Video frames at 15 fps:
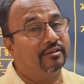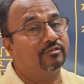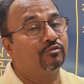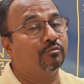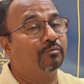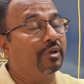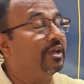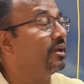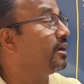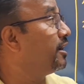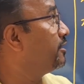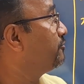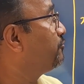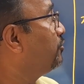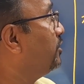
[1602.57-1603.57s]
So be
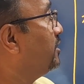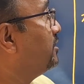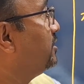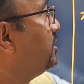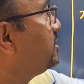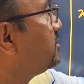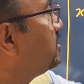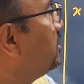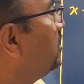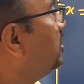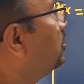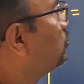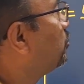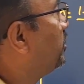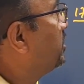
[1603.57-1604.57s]
careful in this.
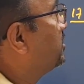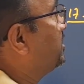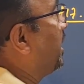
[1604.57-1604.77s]
So it is